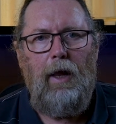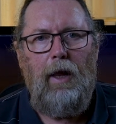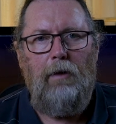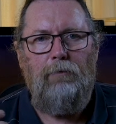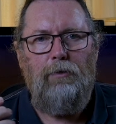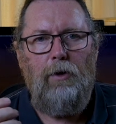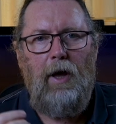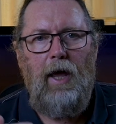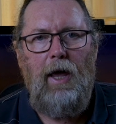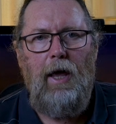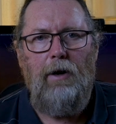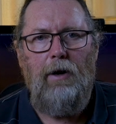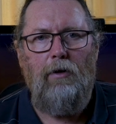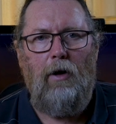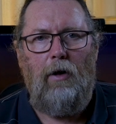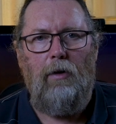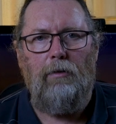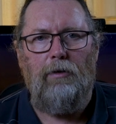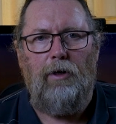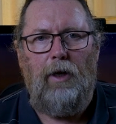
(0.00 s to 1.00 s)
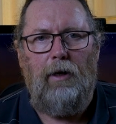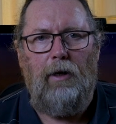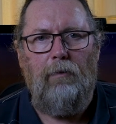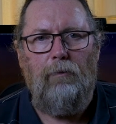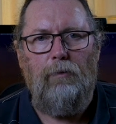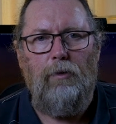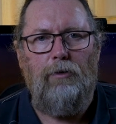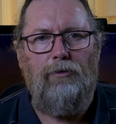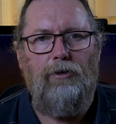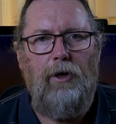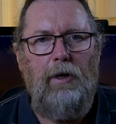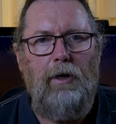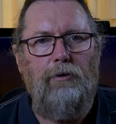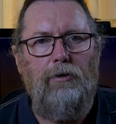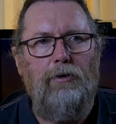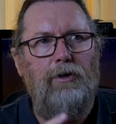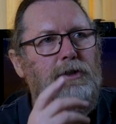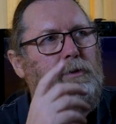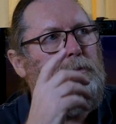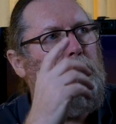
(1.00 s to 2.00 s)
If you're hand holding, you tend
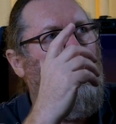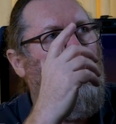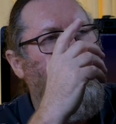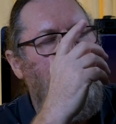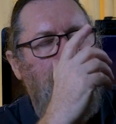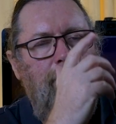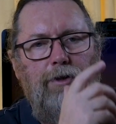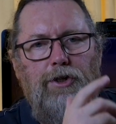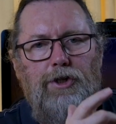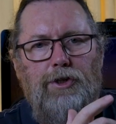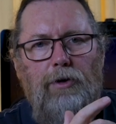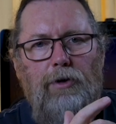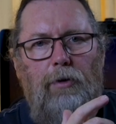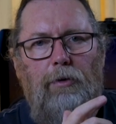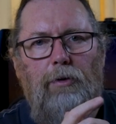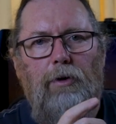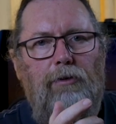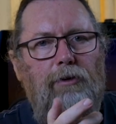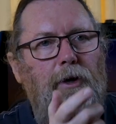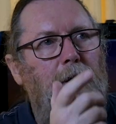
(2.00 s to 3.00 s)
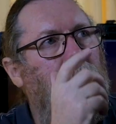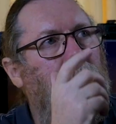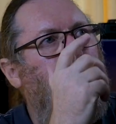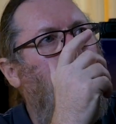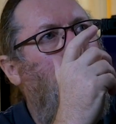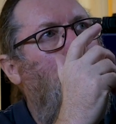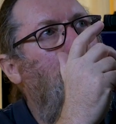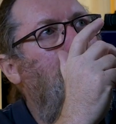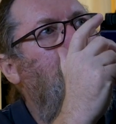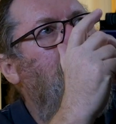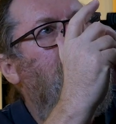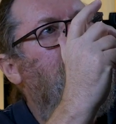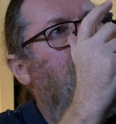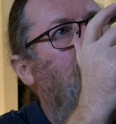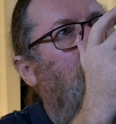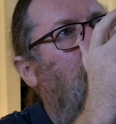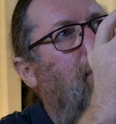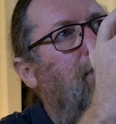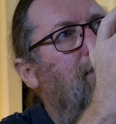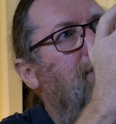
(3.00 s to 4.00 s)
to just point and shoot. You tend to point,
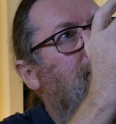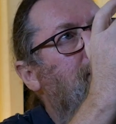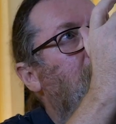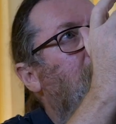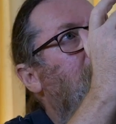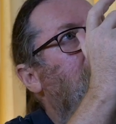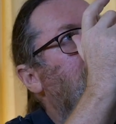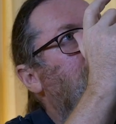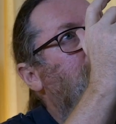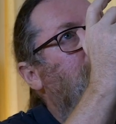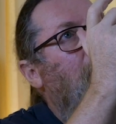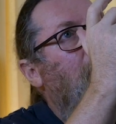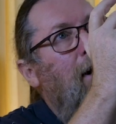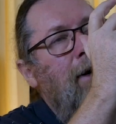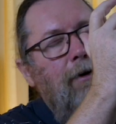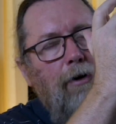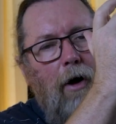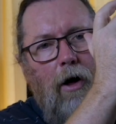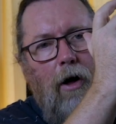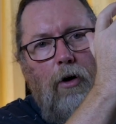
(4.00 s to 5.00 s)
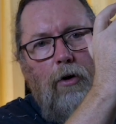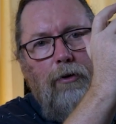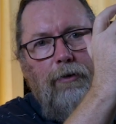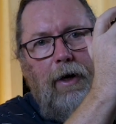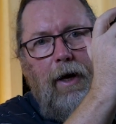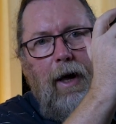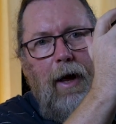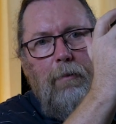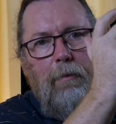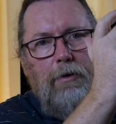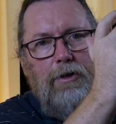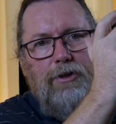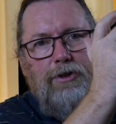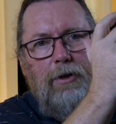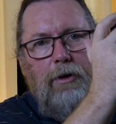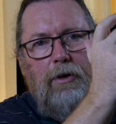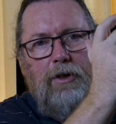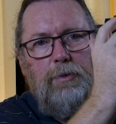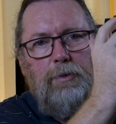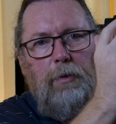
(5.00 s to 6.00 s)
focus, trying to hold the camera as
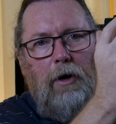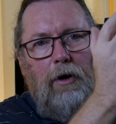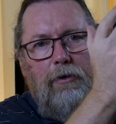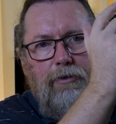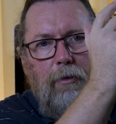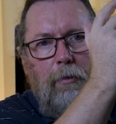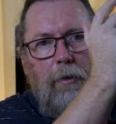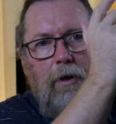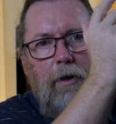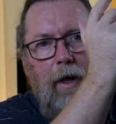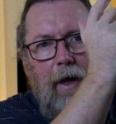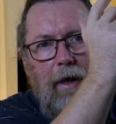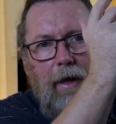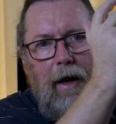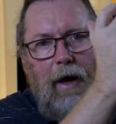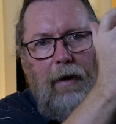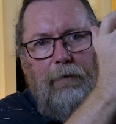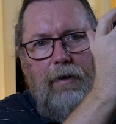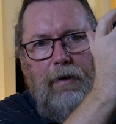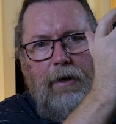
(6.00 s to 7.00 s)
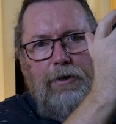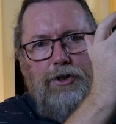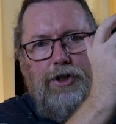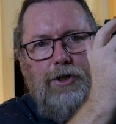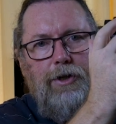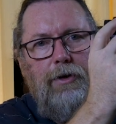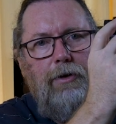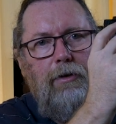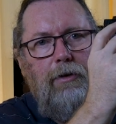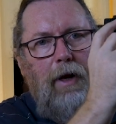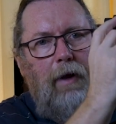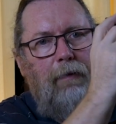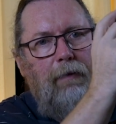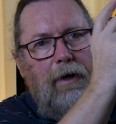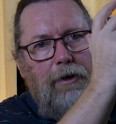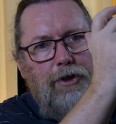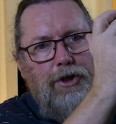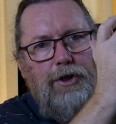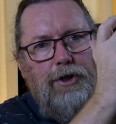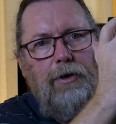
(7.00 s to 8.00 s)
still as possible, and then shoot, and
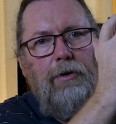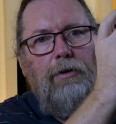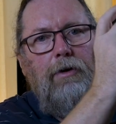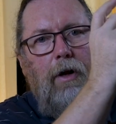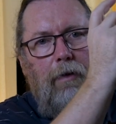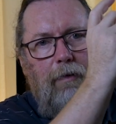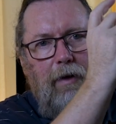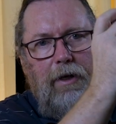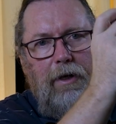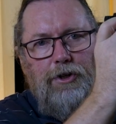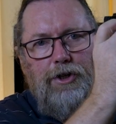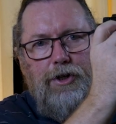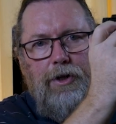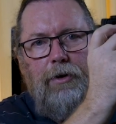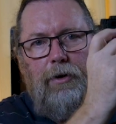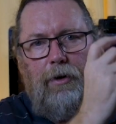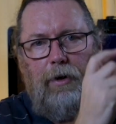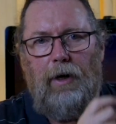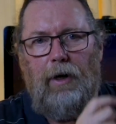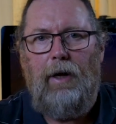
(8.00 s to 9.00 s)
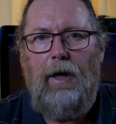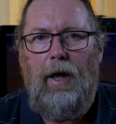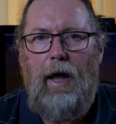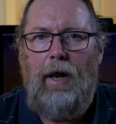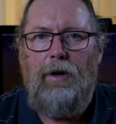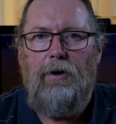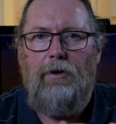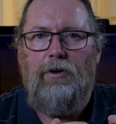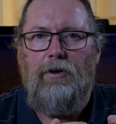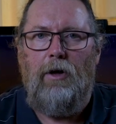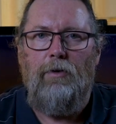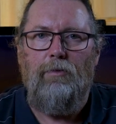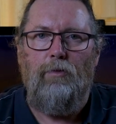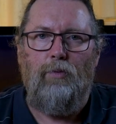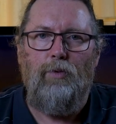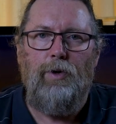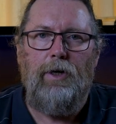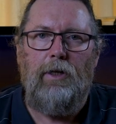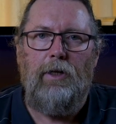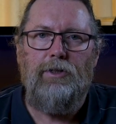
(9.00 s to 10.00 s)
then shoot, and then shoot. And you don't
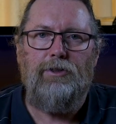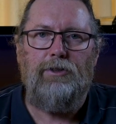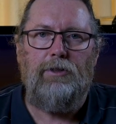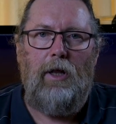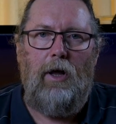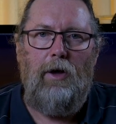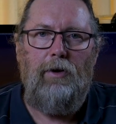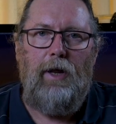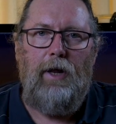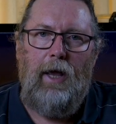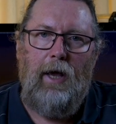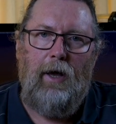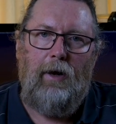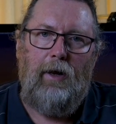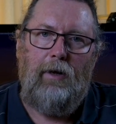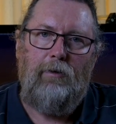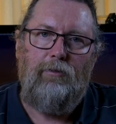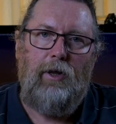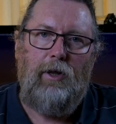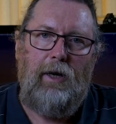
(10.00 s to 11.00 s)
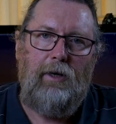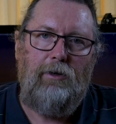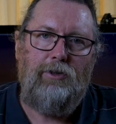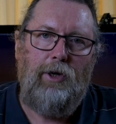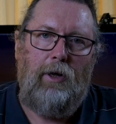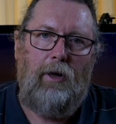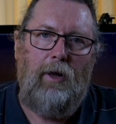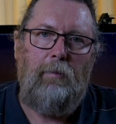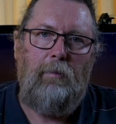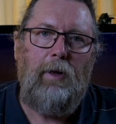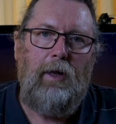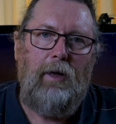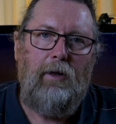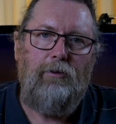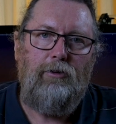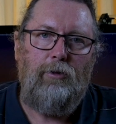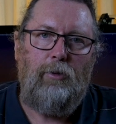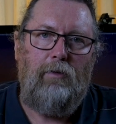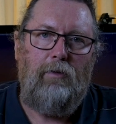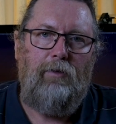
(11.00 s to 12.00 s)
really slow down and take time
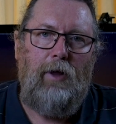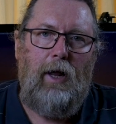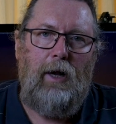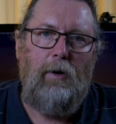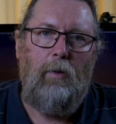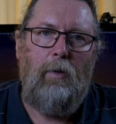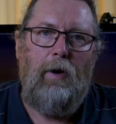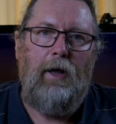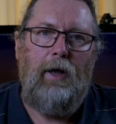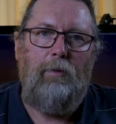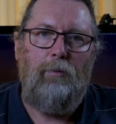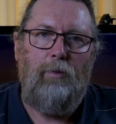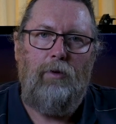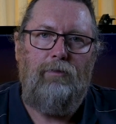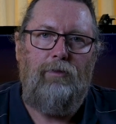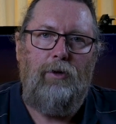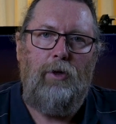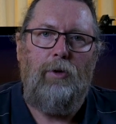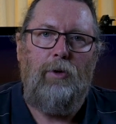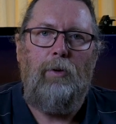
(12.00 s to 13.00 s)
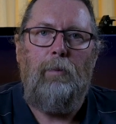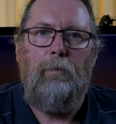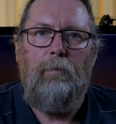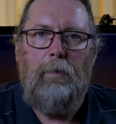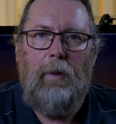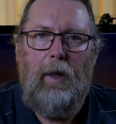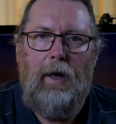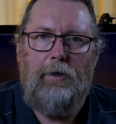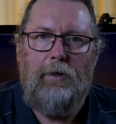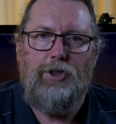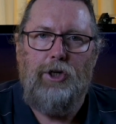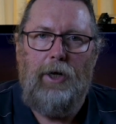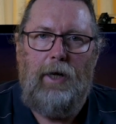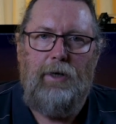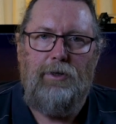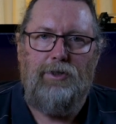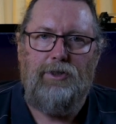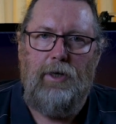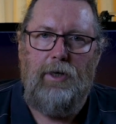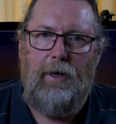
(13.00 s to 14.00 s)
to evaluate, review, and
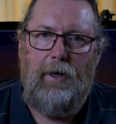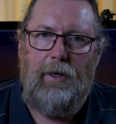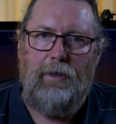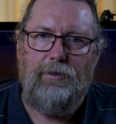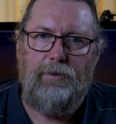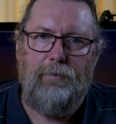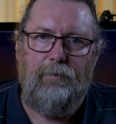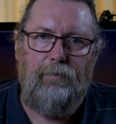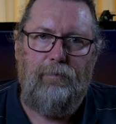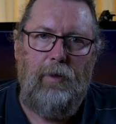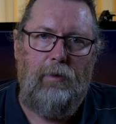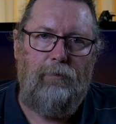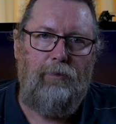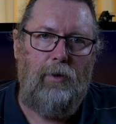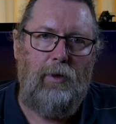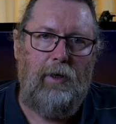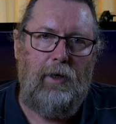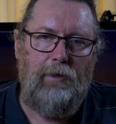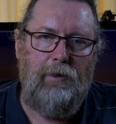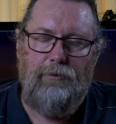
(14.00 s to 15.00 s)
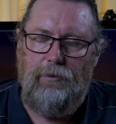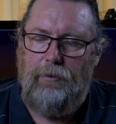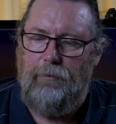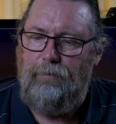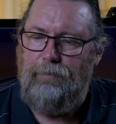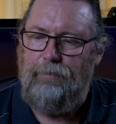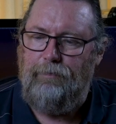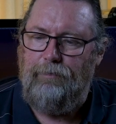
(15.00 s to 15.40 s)
change settings if you need to.